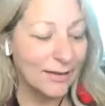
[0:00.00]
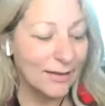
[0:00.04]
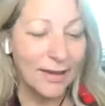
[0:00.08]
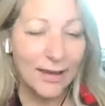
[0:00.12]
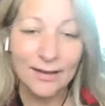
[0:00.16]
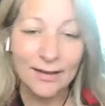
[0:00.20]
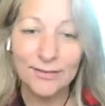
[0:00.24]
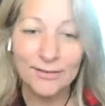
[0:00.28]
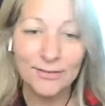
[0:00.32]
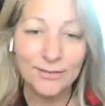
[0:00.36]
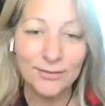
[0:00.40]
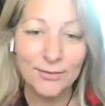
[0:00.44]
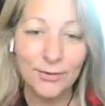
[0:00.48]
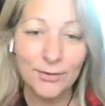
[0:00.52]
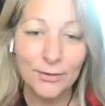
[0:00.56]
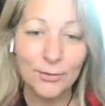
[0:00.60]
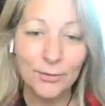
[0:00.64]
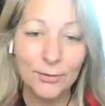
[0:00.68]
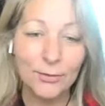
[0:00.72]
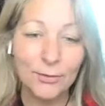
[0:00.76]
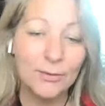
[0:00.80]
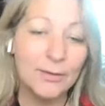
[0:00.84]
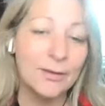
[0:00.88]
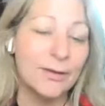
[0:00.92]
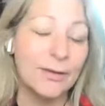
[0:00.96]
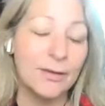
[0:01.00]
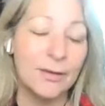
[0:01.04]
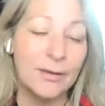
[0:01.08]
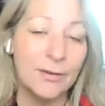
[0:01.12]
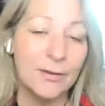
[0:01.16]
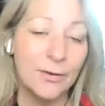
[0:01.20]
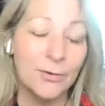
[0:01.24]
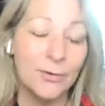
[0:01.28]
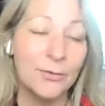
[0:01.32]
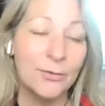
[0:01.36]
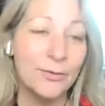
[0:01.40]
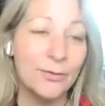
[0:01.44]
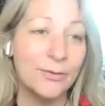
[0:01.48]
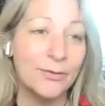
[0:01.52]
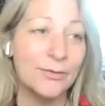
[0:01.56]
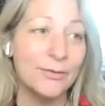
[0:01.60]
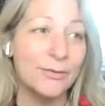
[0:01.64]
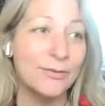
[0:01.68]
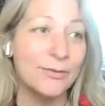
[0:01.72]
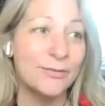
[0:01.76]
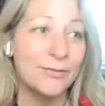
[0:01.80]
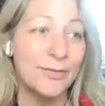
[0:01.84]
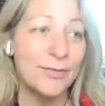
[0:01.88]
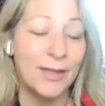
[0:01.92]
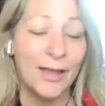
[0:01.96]
And so, you know,
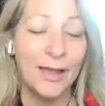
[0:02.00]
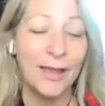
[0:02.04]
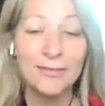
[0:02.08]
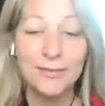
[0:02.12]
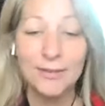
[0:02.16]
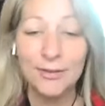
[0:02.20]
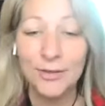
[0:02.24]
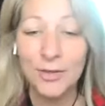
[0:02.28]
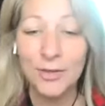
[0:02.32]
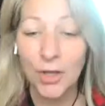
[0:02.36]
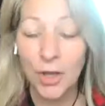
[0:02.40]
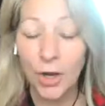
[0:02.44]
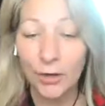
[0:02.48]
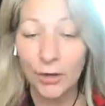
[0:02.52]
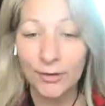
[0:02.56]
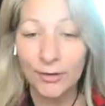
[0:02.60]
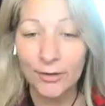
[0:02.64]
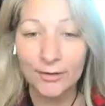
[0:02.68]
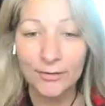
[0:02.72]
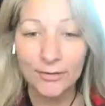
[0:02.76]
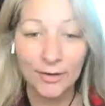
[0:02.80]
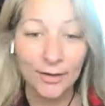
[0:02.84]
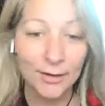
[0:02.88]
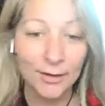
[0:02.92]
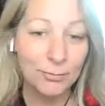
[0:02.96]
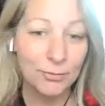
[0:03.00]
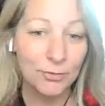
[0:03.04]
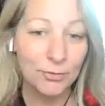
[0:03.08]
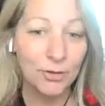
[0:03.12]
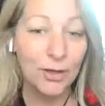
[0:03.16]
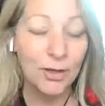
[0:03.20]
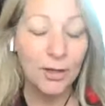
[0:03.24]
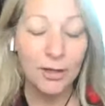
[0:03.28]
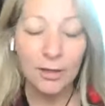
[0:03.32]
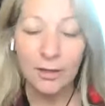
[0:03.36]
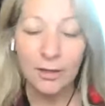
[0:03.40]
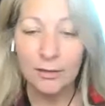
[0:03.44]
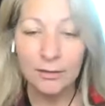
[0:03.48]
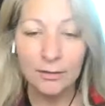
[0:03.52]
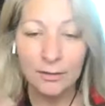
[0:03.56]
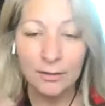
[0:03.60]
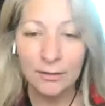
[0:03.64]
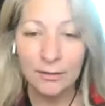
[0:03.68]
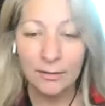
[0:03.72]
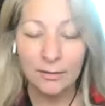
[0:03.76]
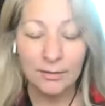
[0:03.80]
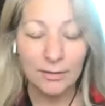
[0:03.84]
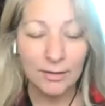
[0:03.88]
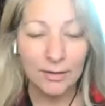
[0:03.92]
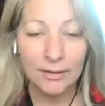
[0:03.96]
as in the archetypes,
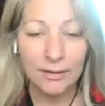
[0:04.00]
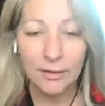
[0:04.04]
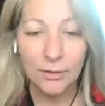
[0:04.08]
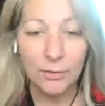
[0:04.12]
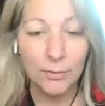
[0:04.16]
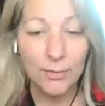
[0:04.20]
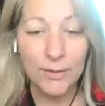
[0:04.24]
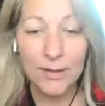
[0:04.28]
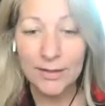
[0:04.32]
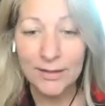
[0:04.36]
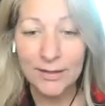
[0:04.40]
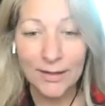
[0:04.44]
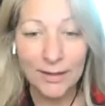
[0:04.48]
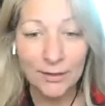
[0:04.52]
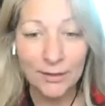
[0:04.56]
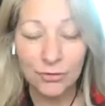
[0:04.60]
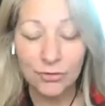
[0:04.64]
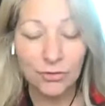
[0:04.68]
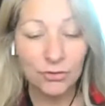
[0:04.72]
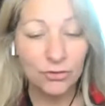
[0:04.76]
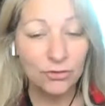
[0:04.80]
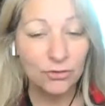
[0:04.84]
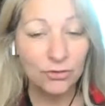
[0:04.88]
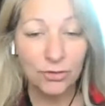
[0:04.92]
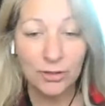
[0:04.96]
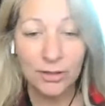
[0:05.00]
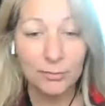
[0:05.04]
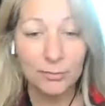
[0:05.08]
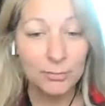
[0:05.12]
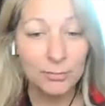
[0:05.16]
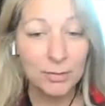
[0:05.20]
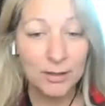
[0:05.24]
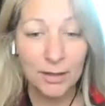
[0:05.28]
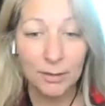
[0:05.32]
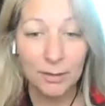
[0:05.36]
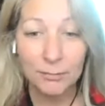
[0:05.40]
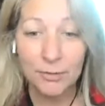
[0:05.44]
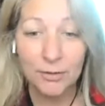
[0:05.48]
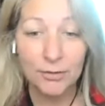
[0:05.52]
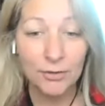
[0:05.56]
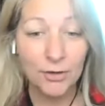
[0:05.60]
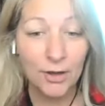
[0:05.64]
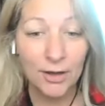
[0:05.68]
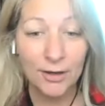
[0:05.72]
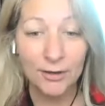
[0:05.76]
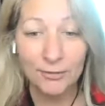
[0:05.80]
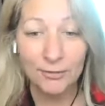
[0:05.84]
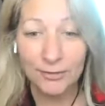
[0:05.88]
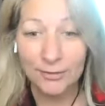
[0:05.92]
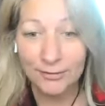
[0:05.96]
in the queen energy, she can become the
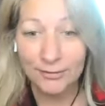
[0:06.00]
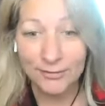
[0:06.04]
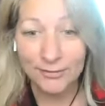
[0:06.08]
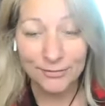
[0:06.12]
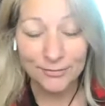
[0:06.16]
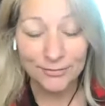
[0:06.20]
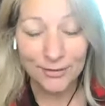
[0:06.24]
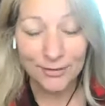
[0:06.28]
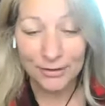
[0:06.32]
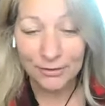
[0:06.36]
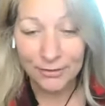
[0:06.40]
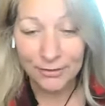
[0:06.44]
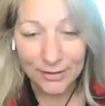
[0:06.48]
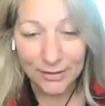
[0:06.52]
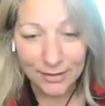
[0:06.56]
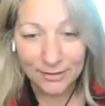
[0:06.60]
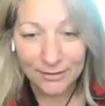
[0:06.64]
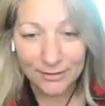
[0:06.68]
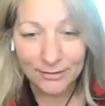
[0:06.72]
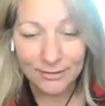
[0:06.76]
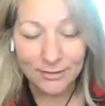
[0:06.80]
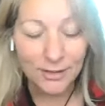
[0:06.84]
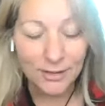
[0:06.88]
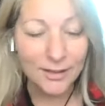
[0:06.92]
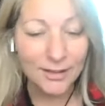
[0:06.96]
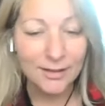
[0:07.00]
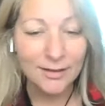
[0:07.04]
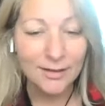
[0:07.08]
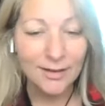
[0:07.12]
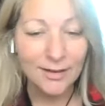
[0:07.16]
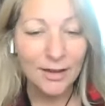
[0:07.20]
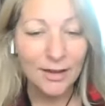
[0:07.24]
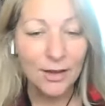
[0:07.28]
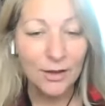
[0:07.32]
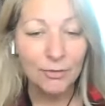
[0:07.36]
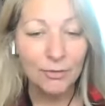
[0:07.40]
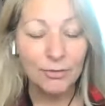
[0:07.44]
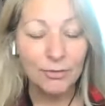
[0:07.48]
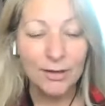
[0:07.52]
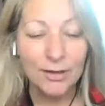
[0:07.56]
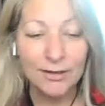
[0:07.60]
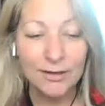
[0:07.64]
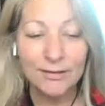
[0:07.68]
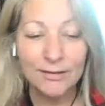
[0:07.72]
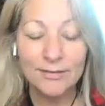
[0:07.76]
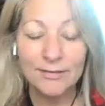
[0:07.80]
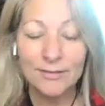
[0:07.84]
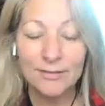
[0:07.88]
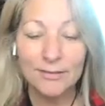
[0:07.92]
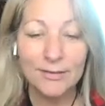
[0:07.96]
tyrant very easily, right?
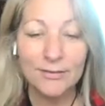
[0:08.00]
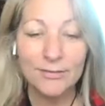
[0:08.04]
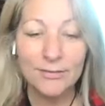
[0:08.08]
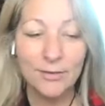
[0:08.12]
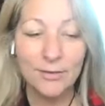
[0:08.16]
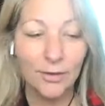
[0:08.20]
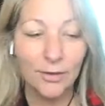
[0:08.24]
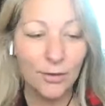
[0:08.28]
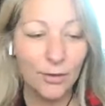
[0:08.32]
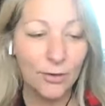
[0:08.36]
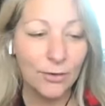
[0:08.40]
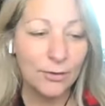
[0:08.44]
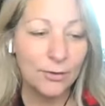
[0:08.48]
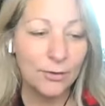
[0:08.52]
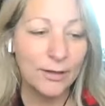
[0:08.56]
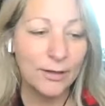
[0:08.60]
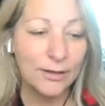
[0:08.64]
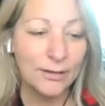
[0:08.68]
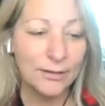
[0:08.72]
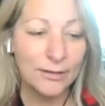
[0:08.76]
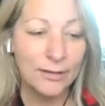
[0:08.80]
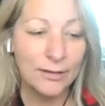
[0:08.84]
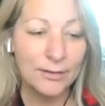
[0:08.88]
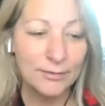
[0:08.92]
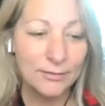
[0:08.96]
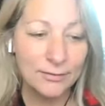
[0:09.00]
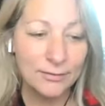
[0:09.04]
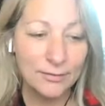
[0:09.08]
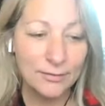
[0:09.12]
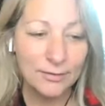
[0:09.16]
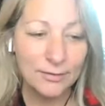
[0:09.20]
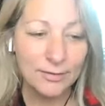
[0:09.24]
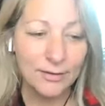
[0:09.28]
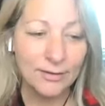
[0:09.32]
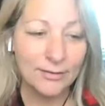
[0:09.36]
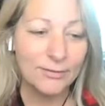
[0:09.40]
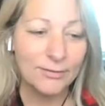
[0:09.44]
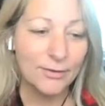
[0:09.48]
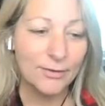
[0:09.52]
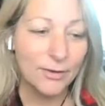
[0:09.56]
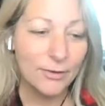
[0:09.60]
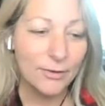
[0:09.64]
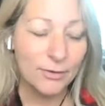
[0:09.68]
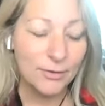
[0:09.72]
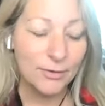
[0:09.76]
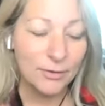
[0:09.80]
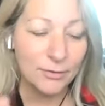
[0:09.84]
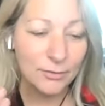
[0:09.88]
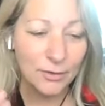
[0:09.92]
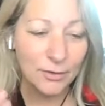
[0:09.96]
It's all in
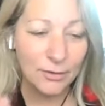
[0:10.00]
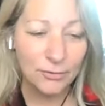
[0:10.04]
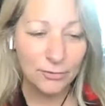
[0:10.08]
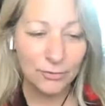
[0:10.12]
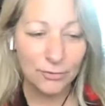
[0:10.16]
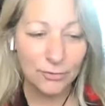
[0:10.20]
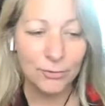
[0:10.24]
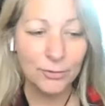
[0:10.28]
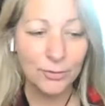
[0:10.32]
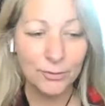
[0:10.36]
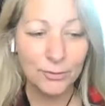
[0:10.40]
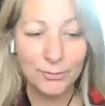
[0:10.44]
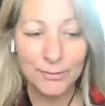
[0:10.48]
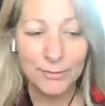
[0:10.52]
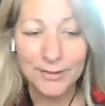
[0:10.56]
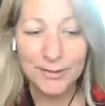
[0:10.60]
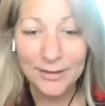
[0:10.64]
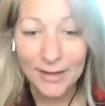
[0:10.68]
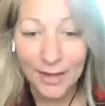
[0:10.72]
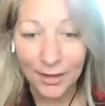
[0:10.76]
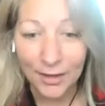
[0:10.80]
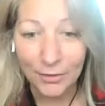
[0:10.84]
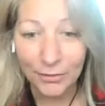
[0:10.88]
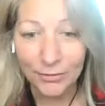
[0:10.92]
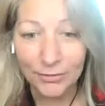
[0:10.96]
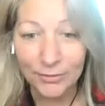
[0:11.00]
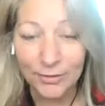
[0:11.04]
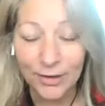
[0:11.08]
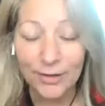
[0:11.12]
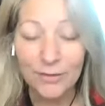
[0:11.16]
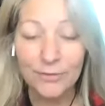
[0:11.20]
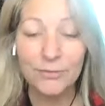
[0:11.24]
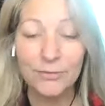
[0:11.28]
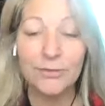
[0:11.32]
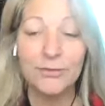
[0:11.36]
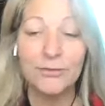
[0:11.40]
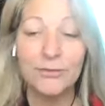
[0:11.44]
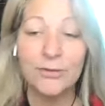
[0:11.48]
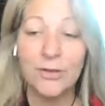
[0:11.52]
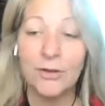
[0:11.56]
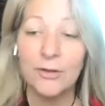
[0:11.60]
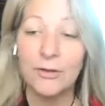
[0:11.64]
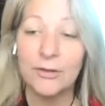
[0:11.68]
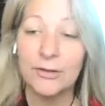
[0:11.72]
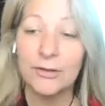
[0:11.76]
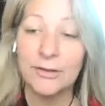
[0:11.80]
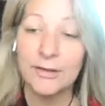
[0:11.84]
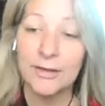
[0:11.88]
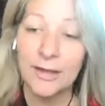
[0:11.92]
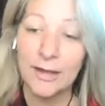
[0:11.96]
the story we tell ourselves. It's all
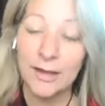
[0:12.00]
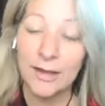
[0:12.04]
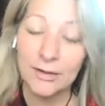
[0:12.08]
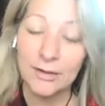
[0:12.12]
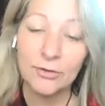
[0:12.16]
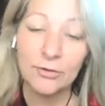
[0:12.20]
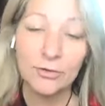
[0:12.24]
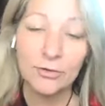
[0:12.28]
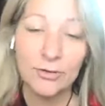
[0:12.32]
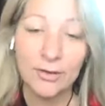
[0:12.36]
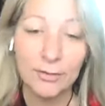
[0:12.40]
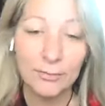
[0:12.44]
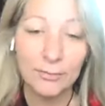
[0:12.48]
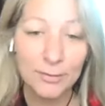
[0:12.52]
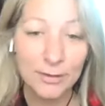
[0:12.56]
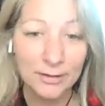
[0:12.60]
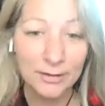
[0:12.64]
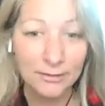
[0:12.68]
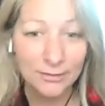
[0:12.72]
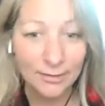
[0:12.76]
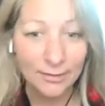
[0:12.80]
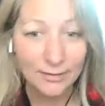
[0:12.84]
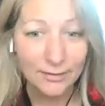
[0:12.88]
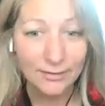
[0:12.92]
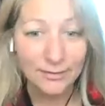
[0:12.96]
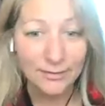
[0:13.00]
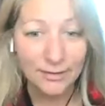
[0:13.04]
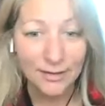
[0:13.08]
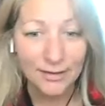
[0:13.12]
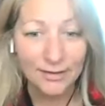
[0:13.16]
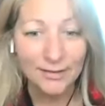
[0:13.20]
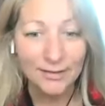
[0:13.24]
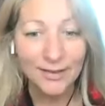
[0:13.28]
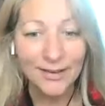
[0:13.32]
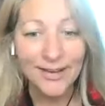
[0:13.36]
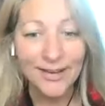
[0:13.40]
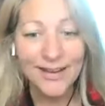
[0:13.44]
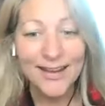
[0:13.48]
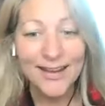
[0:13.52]
in the energy that we exist in.